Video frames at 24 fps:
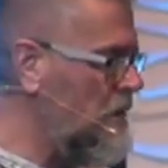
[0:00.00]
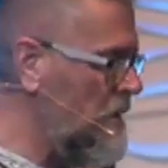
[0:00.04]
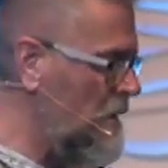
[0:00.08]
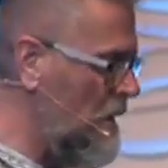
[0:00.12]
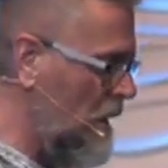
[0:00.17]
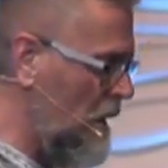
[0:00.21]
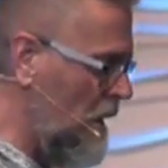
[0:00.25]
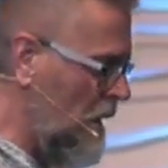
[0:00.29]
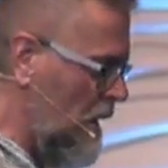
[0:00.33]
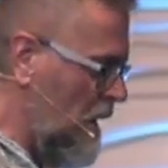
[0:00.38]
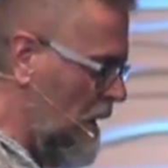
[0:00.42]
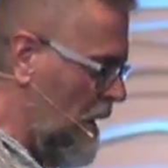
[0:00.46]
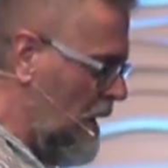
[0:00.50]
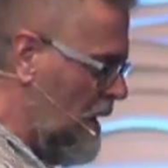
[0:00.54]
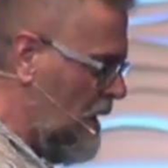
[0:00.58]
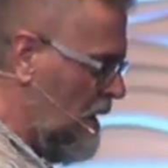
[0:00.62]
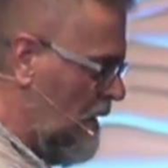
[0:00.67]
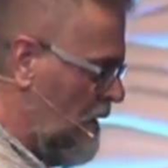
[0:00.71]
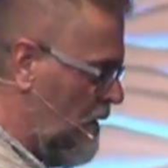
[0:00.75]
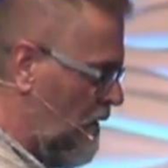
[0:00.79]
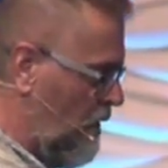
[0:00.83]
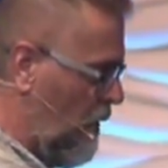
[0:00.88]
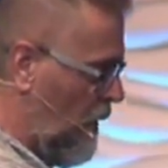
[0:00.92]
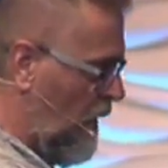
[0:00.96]
And,
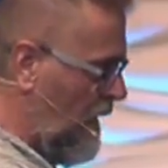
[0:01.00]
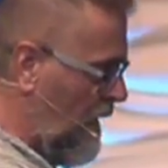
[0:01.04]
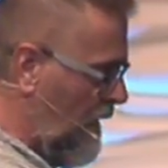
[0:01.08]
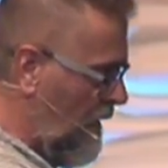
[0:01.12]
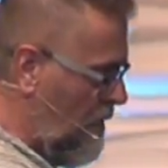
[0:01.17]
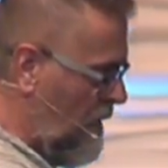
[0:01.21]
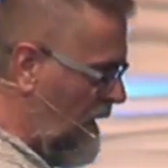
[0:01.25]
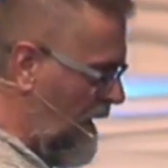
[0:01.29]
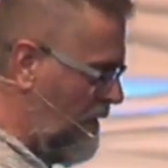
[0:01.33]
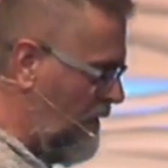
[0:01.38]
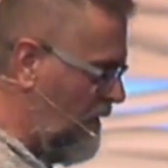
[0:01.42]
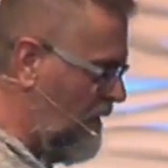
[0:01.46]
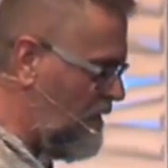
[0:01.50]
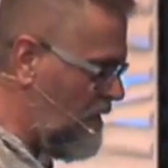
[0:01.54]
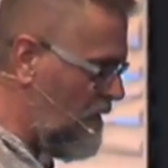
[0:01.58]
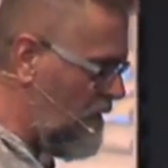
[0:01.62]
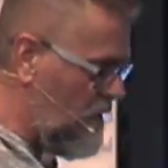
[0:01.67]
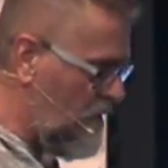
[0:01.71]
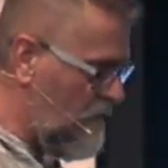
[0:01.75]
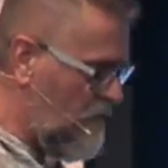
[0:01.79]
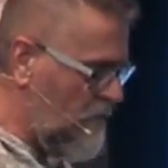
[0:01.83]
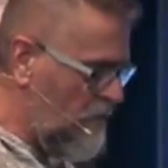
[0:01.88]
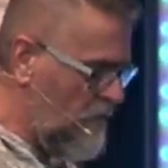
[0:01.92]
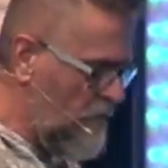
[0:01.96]
and there's one of the
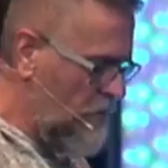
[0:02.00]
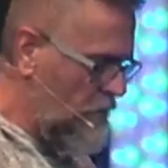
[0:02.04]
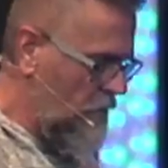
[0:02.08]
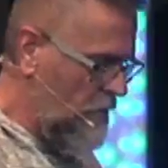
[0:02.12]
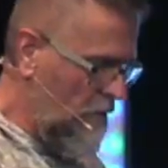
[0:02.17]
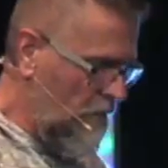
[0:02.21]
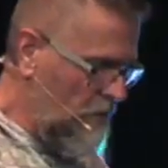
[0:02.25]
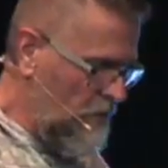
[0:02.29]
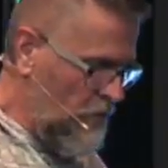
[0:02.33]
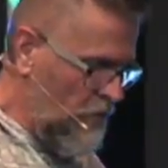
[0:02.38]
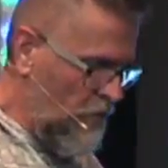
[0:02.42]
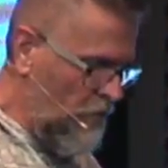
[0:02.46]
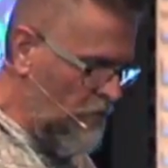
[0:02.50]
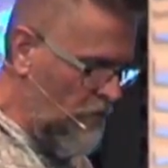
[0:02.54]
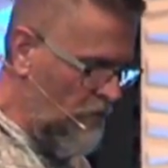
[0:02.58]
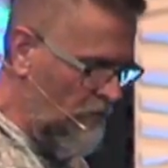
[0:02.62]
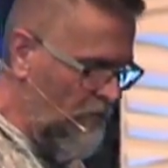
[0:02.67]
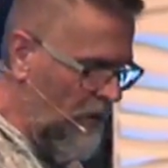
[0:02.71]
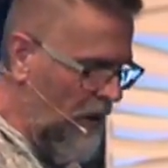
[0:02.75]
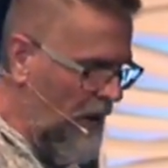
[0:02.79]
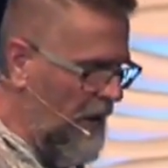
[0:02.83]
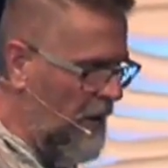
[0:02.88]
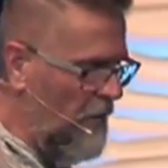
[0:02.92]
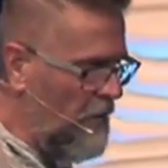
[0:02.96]
messages to the church
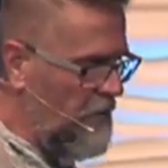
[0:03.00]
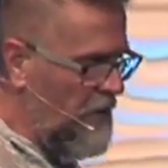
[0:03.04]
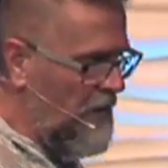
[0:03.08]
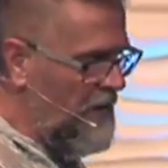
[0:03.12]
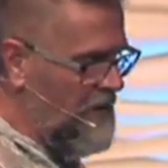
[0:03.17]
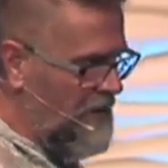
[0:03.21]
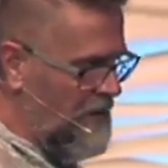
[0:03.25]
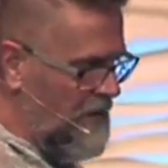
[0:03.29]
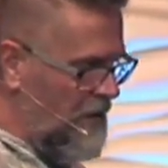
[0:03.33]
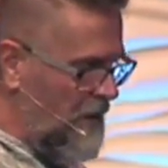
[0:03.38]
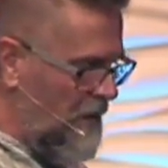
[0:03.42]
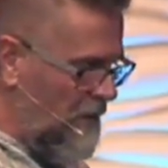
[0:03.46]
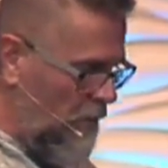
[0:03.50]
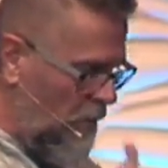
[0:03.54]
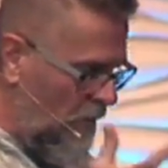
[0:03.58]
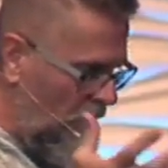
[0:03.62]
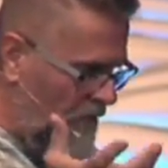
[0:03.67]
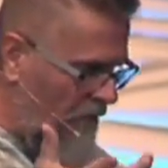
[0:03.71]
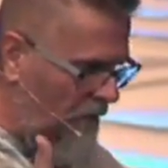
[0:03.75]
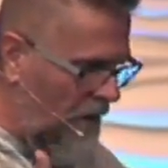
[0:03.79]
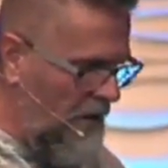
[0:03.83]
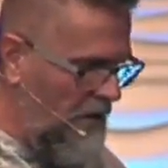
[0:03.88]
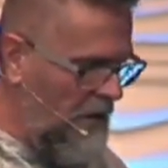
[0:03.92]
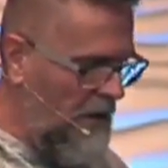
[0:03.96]
of Laodicea. We
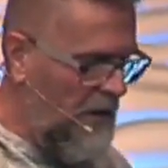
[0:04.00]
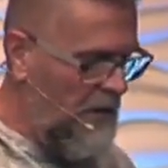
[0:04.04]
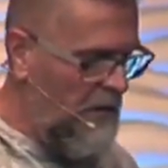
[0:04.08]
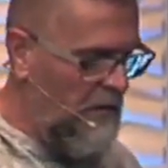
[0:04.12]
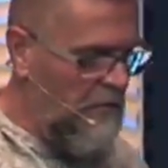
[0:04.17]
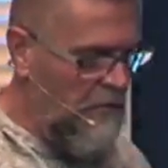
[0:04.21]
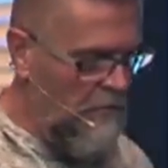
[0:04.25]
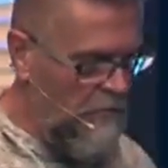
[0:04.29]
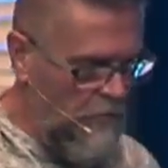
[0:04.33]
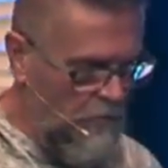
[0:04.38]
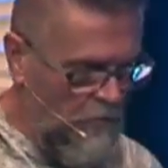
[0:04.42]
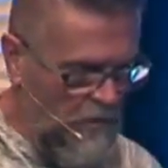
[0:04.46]
find that in